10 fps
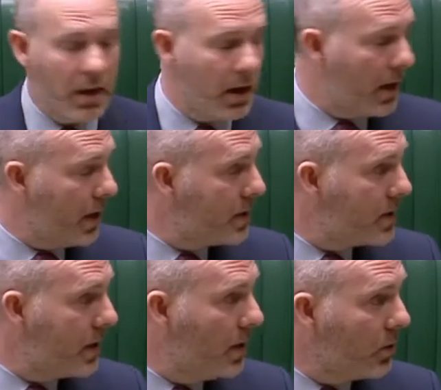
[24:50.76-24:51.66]
and as
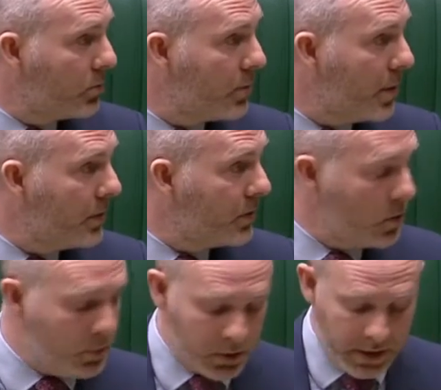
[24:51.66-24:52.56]
the Honourable Member for
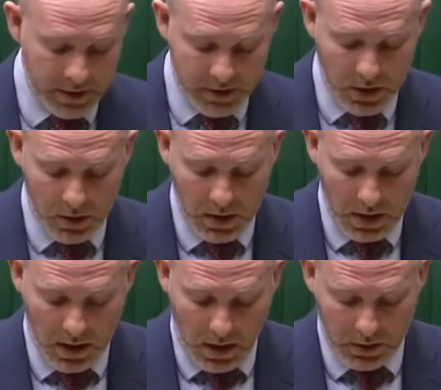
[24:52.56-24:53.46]
Newport East
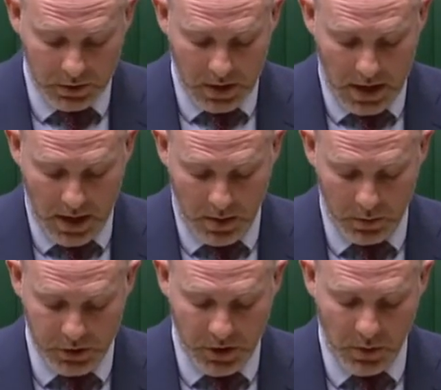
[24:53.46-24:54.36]

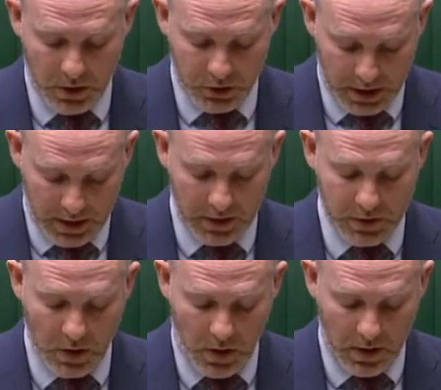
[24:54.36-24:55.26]
was so
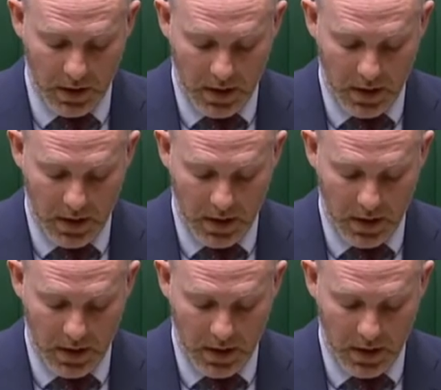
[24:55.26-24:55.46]
articulate on,